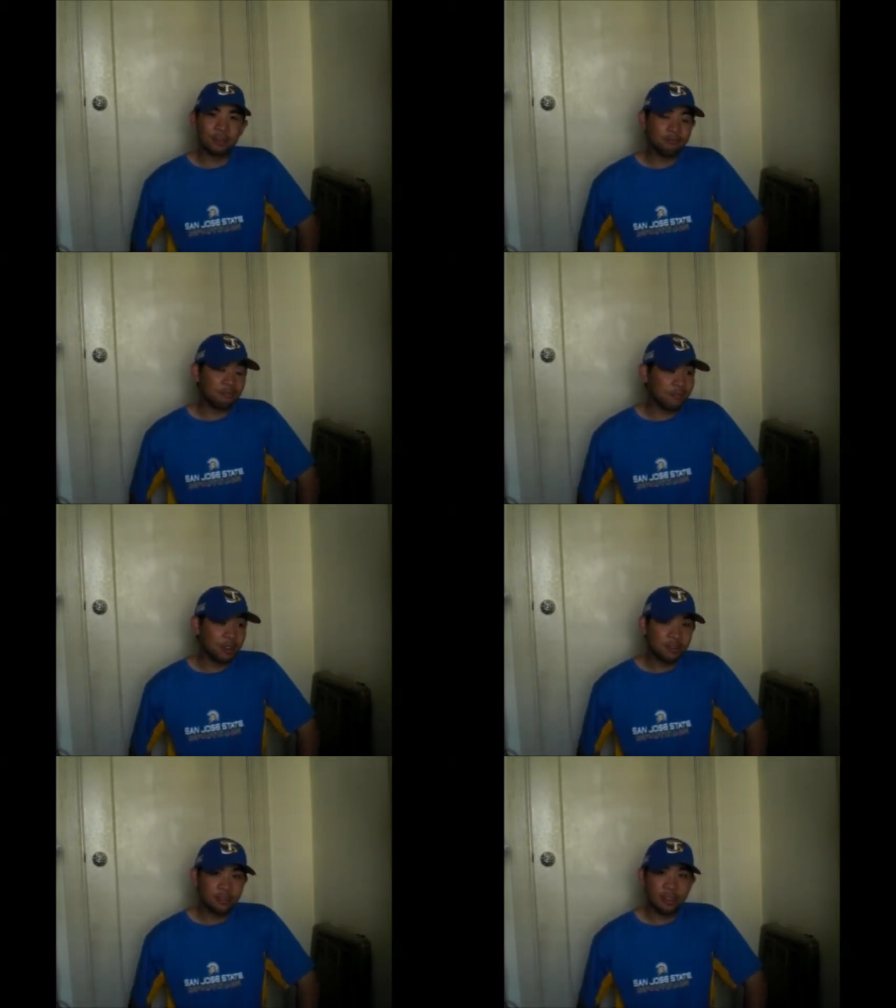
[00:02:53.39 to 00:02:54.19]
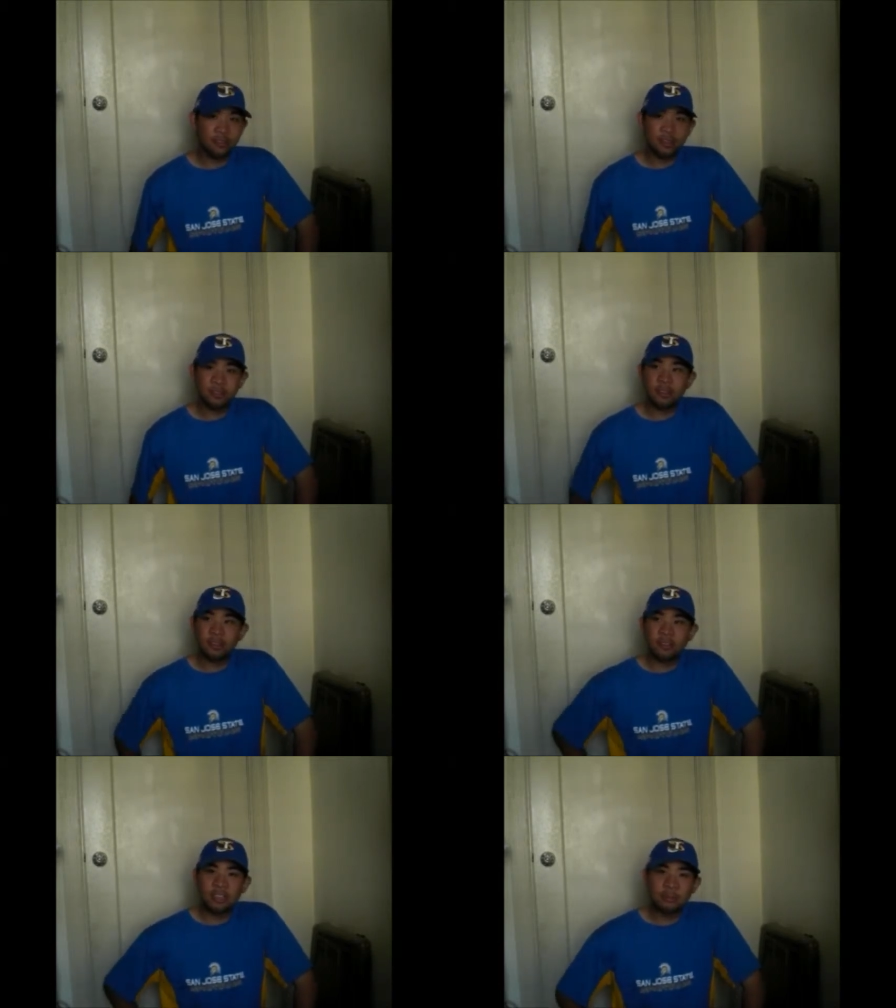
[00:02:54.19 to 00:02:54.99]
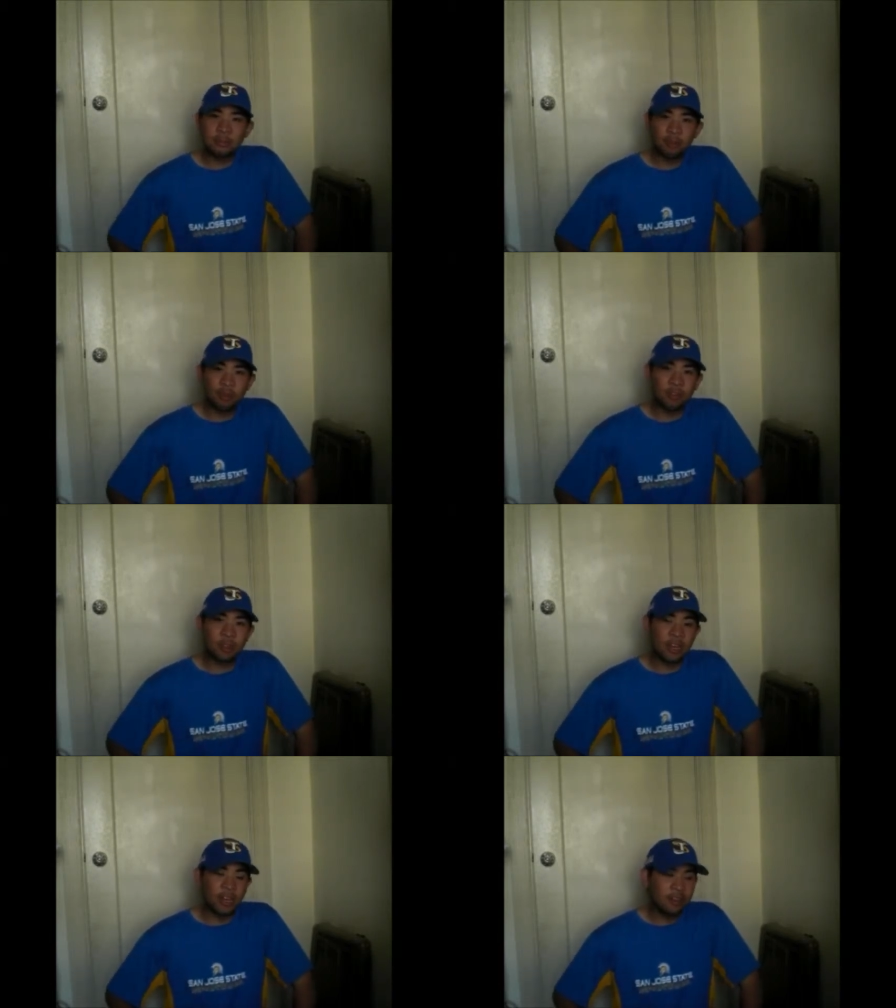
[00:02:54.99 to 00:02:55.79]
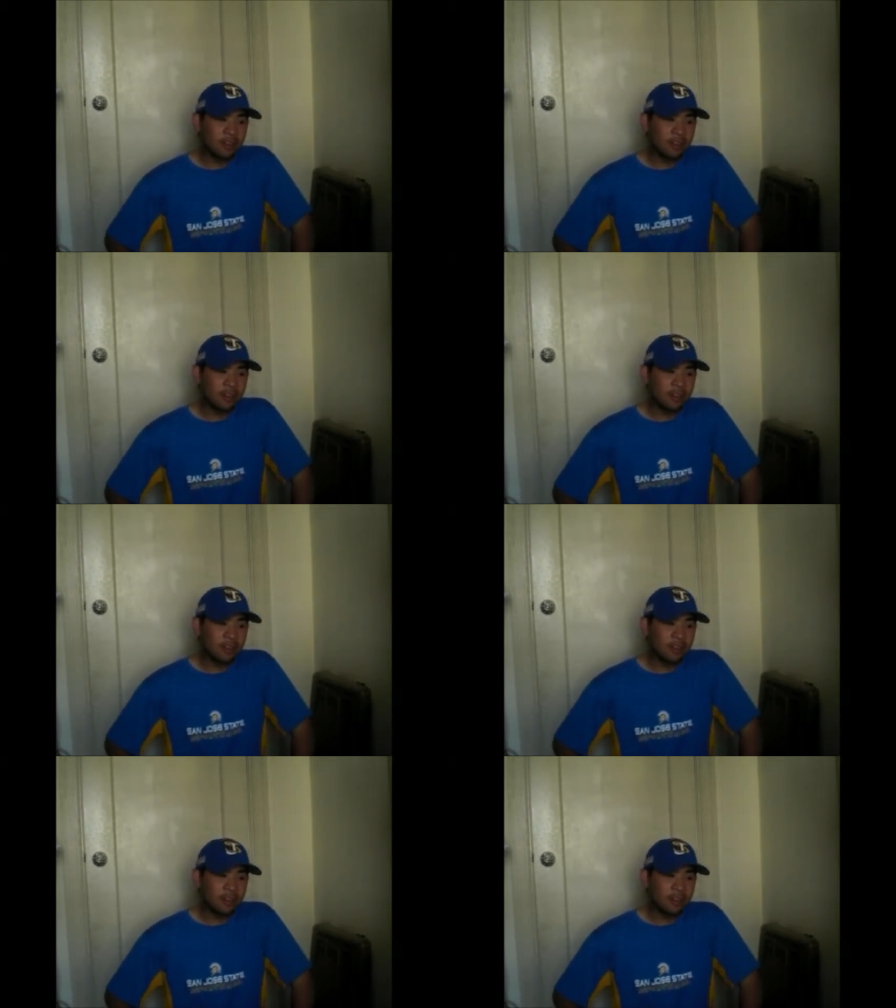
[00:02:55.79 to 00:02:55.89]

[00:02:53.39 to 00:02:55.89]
But San Jose State's team improved a lot.